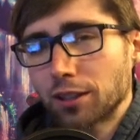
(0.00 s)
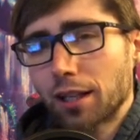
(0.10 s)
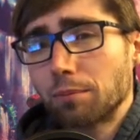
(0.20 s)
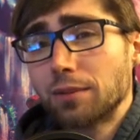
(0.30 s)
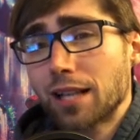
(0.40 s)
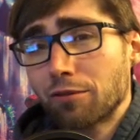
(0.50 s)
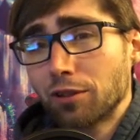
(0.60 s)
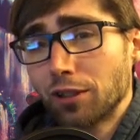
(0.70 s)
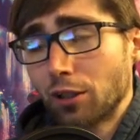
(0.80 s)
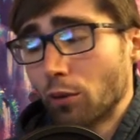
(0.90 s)
that I'm
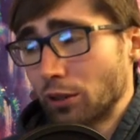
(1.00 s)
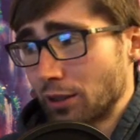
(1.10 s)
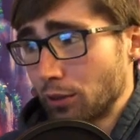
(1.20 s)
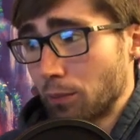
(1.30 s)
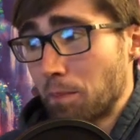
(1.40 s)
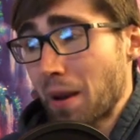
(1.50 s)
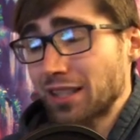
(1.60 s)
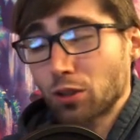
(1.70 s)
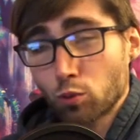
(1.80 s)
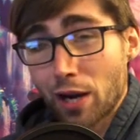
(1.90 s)
definitely going to
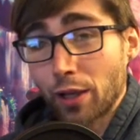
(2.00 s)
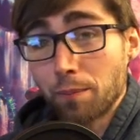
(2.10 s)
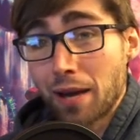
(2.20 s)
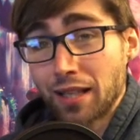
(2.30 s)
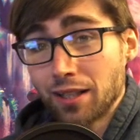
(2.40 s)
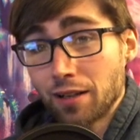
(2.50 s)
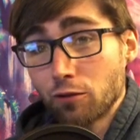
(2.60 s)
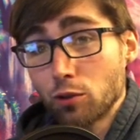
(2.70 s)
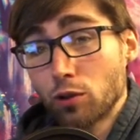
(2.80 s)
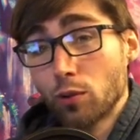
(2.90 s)
best recommend if
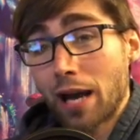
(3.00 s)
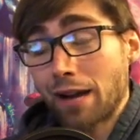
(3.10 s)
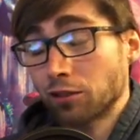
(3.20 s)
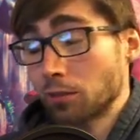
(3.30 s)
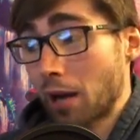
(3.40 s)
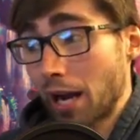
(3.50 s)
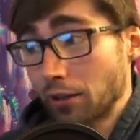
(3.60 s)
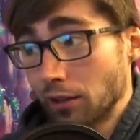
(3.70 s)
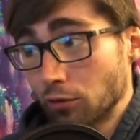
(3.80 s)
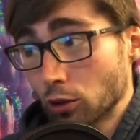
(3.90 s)
you do have some higher
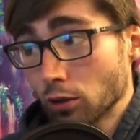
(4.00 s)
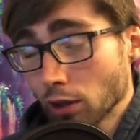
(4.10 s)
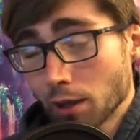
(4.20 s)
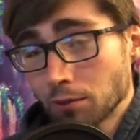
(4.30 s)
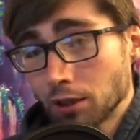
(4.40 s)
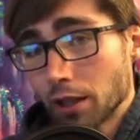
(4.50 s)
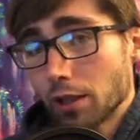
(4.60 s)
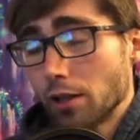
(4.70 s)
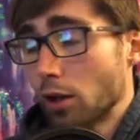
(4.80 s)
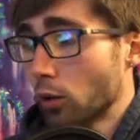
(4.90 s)
level clubs.
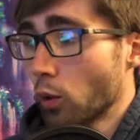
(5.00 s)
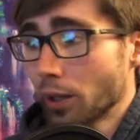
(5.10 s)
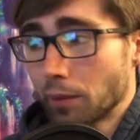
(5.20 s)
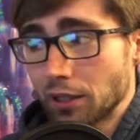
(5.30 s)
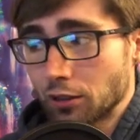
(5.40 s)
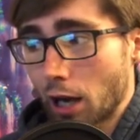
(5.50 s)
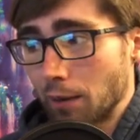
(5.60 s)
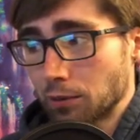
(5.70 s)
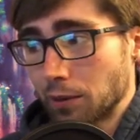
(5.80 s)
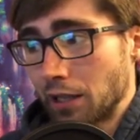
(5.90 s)
Quite a bit of
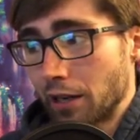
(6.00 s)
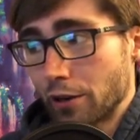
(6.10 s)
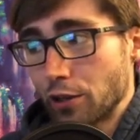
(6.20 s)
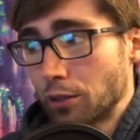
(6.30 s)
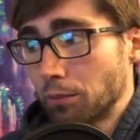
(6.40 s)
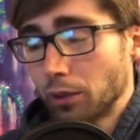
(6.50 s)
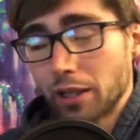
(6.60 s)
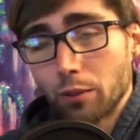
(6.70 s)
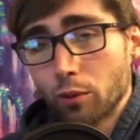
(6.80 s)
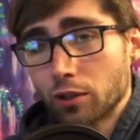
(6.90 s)
topspin here. You can play
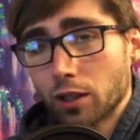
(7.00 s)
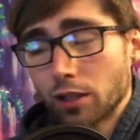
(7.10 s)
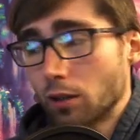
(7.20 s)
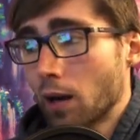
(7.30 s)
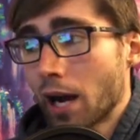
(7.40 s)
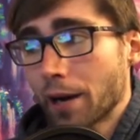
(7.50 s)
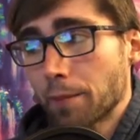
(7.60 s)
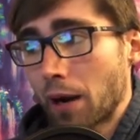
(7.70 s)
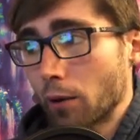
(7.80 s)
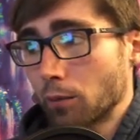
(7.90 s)
it with higher
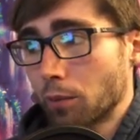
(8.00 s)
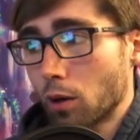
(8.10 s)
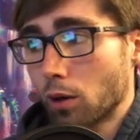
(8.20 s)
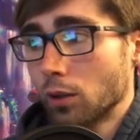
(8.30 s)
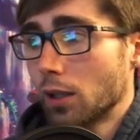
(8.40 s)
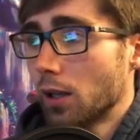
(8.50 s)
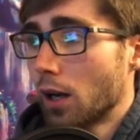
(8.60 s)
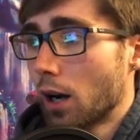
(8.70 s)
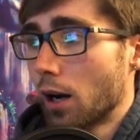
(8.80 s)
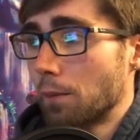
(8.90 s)
powered ball,
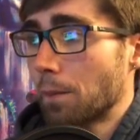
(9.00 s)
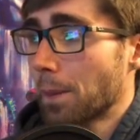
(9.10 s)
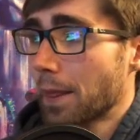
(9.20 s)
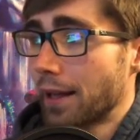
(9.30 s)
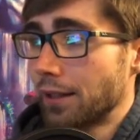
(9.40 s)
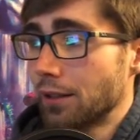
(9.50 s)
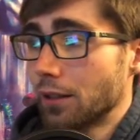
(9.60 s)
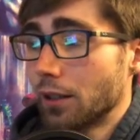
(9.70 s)
and